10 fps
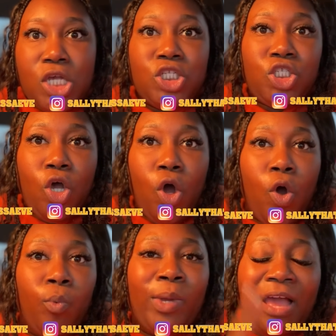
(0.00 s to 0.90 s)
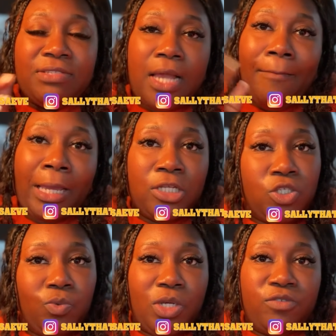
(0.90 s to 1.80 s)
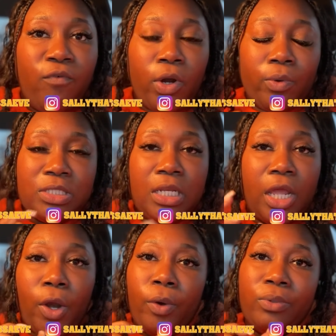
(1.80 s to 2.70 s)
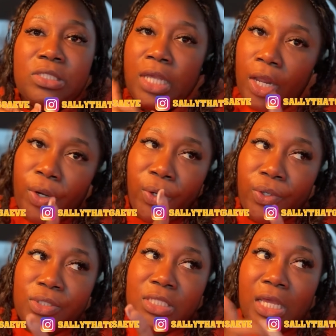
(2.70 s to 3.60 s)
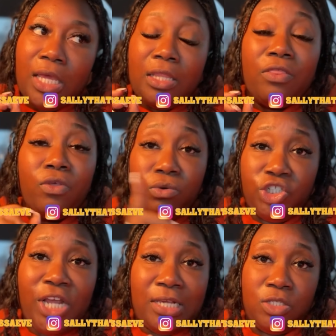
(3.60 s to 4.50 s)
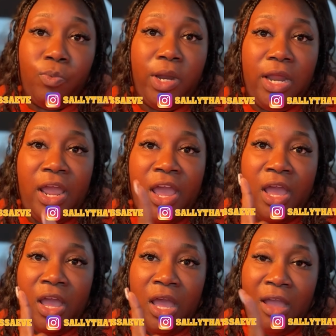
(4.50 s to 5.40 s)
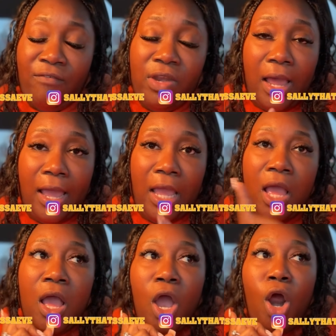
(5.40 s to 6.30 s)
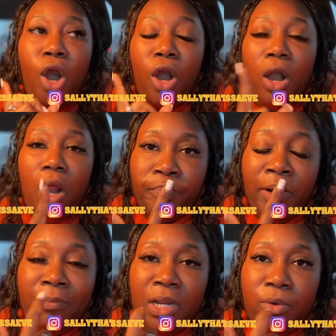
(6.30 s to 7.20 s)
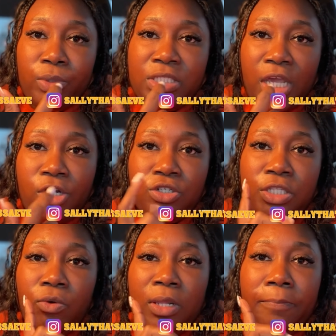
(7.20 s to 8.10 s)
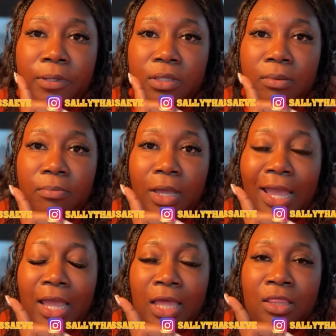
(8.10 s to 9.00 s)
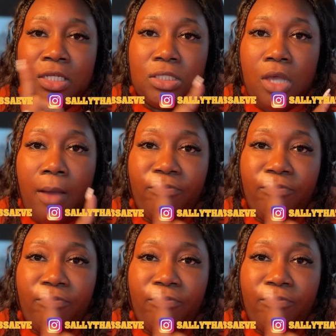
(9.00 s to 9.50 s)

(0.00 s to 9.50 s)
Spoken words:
So, we have to come back in 2 weeks for Krista to get her retainers, and then those she has to wear every night. Her permanent retainers, they only put them in the top